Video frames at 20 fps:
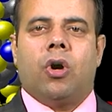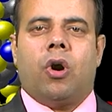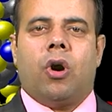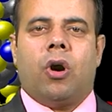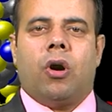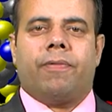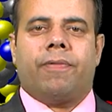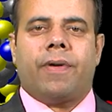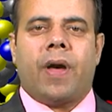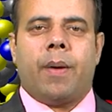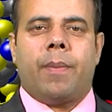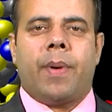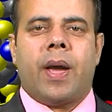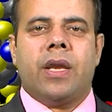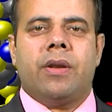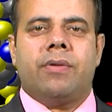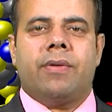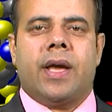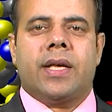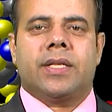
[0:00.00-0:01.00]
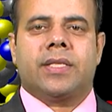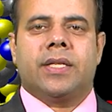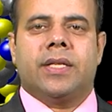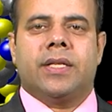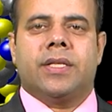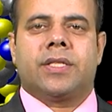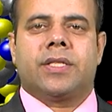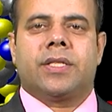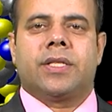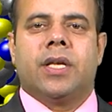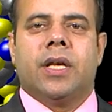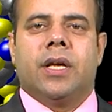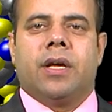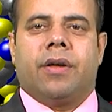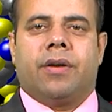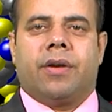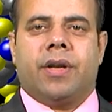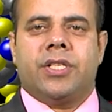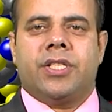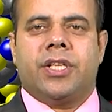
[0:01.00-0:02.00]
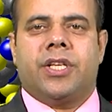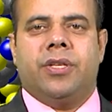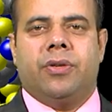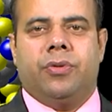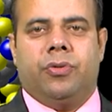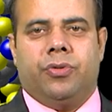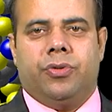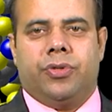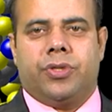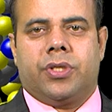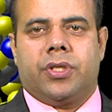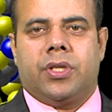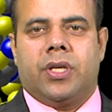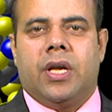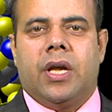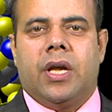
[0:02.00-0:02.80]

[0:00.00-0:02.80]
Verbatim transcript: of amino acids residues